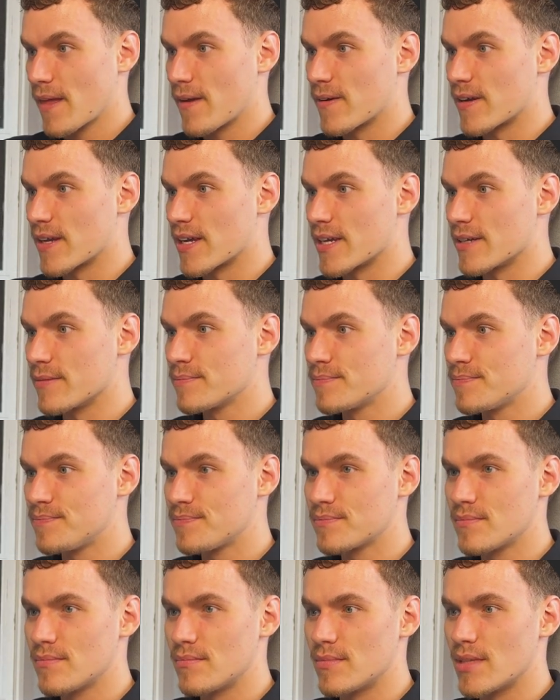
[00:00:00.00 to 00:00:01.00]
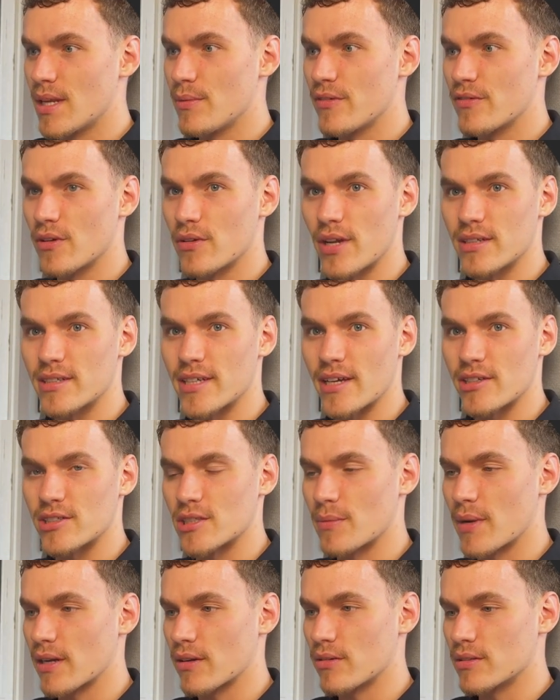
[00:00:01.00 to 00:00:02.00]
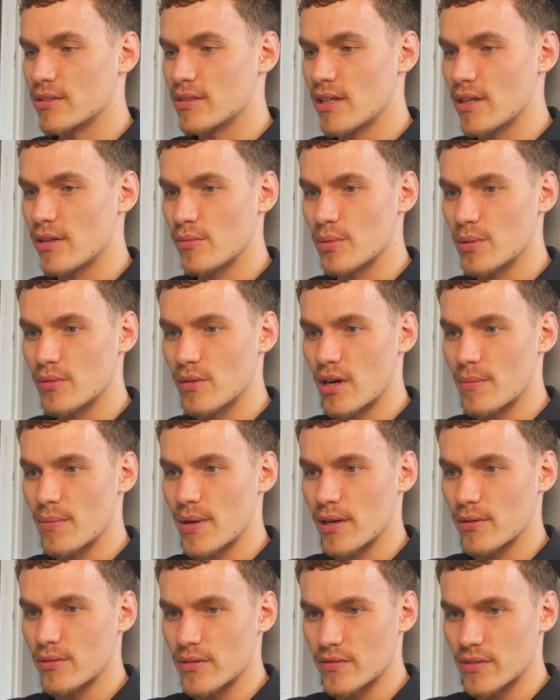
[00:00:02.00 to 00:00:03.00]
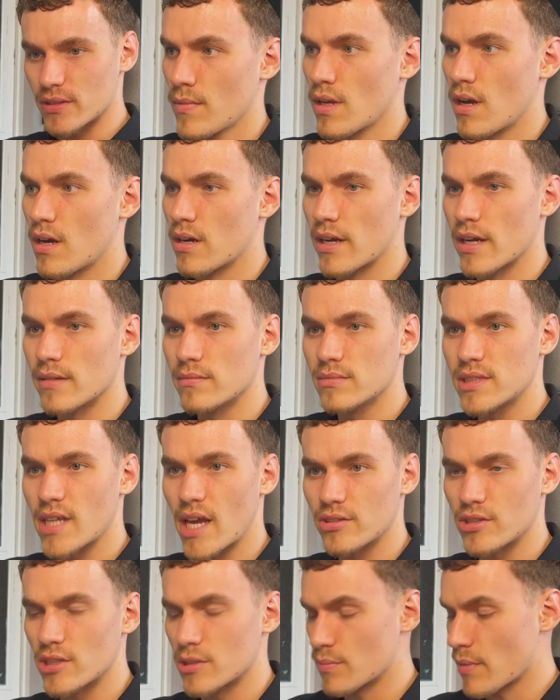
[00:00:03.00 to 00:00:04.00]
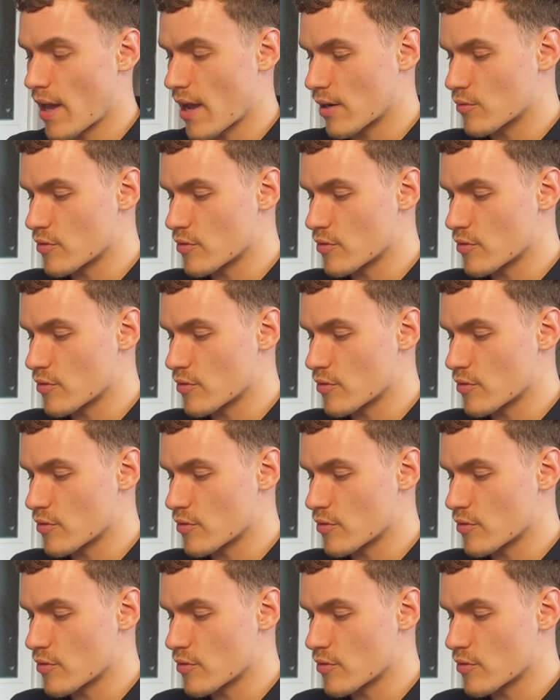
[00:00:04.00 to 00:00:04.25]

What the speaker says: Okay. Let me throw that texture back on and then I'll be right back with you. Okay, texture's back.